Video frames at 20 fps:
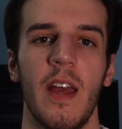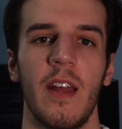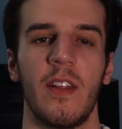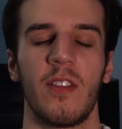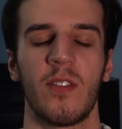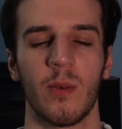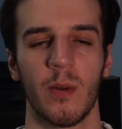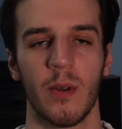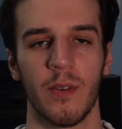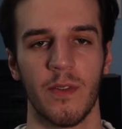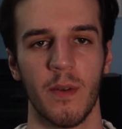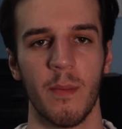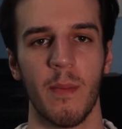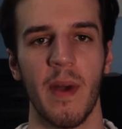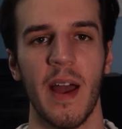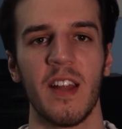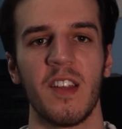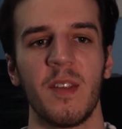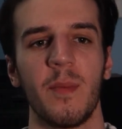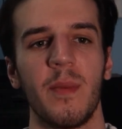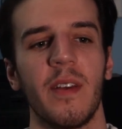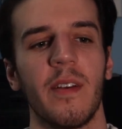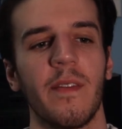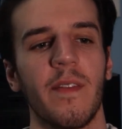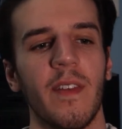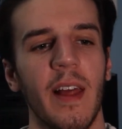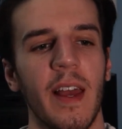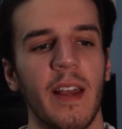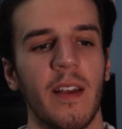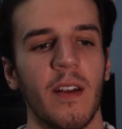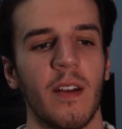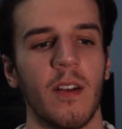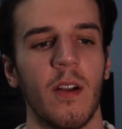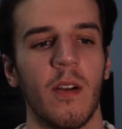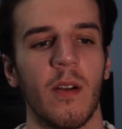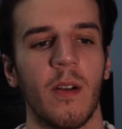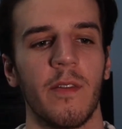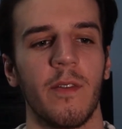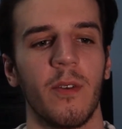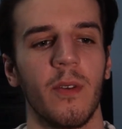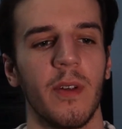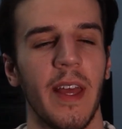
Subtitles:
It sort of reminds me of like a carnival